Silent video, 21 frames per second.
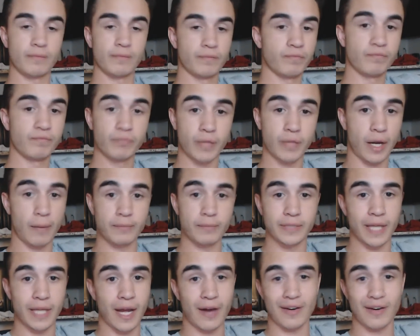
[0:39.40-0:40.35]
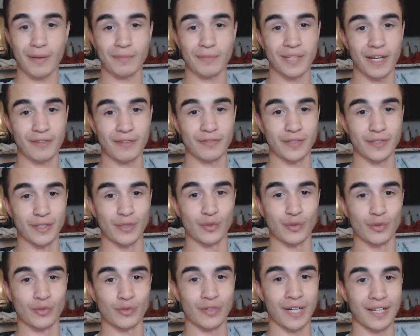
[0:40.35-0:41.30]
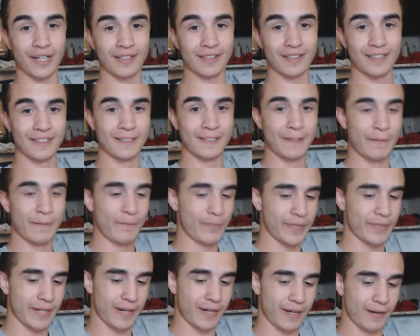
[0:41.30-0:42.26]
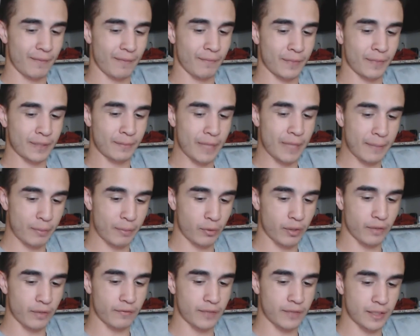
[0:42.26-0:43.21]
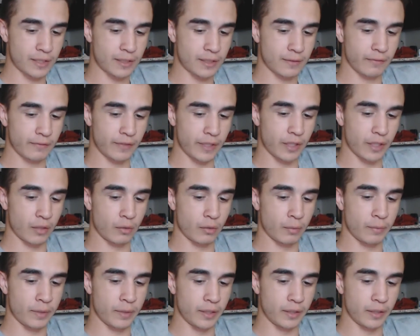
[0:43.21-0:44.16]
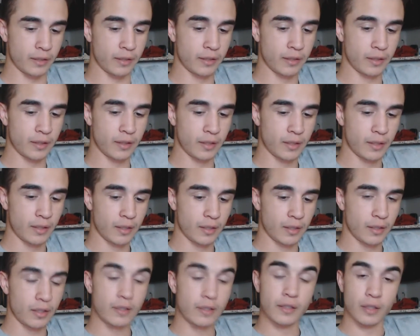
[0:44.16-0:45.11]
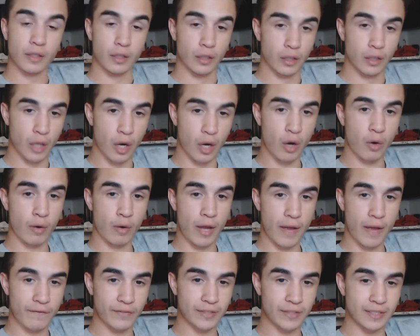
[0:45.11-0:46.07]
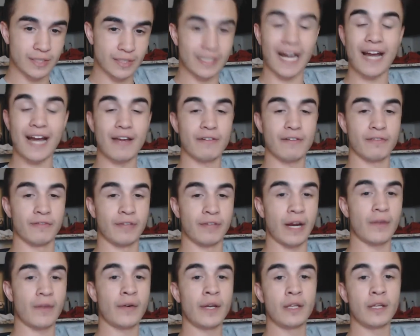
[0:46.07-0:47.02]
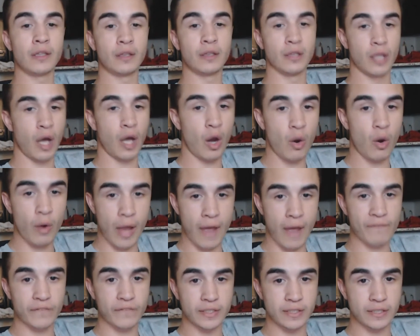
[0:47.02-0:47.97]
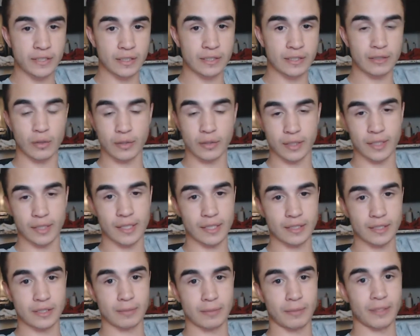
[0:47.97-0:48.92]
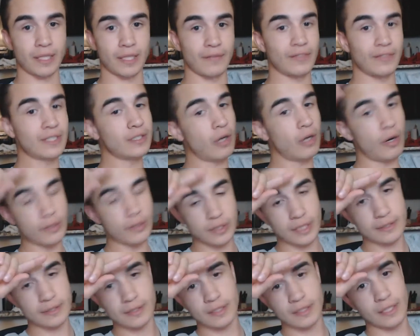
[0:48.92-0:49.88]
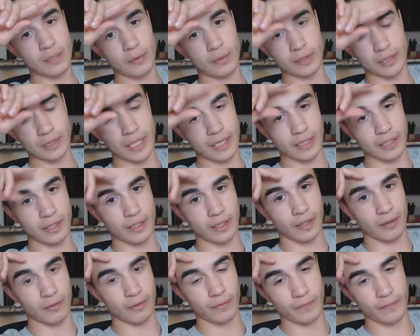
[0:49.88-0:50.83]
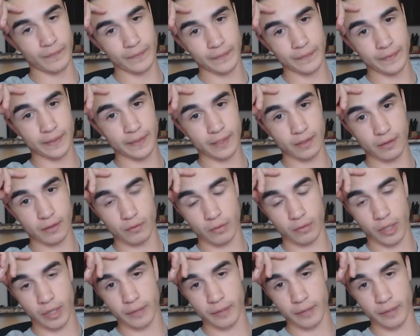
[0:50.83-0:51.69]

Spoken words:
I'm down. I'm there for you, right? But the main point of this video will be low emphasis. I have very low emphasis on connections in my life. This also has to deal with letting go, right?